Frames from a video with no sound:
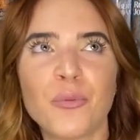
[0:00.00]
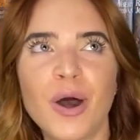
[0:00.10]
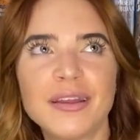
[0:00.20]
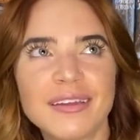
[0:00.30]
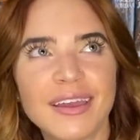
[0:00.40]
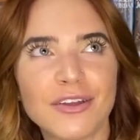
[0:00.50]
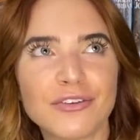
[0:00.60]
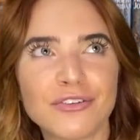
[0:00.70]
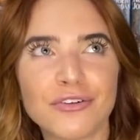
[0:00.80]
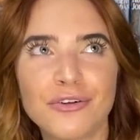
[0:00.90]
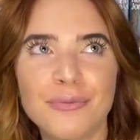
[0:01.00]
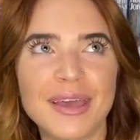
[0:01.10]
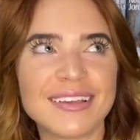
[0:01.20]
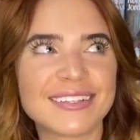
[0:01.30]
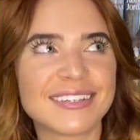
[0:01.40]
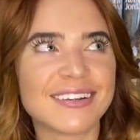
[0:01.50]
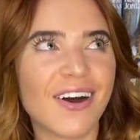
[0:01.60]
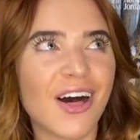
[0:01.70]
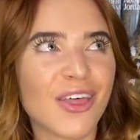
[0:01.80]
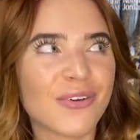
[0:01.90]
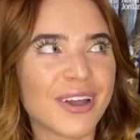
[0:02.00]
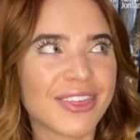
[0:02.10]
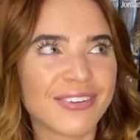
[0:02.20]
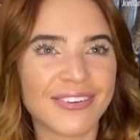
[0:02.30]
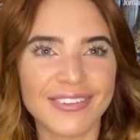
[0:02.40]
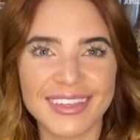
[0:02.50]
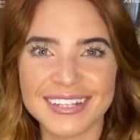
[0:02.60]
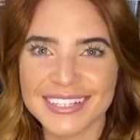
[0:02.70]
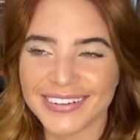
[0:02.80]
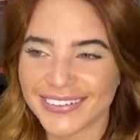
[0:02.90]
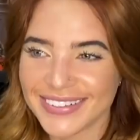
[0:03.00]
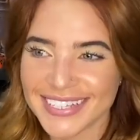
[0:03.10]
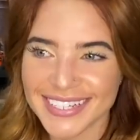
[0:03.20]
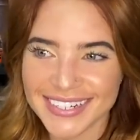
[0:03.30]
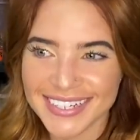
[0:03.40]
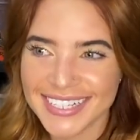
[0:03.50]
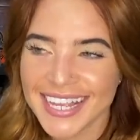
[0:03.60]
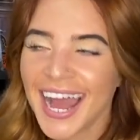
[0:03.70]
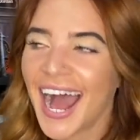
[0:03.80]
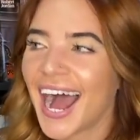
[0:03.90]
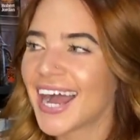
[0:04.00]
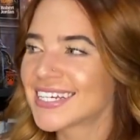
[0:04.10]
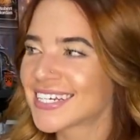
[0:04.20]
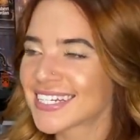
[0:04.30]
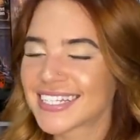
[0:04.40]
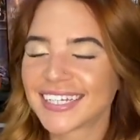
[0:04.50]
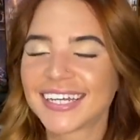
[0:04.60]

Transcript: one character who makes it all the way through this whole series, I just,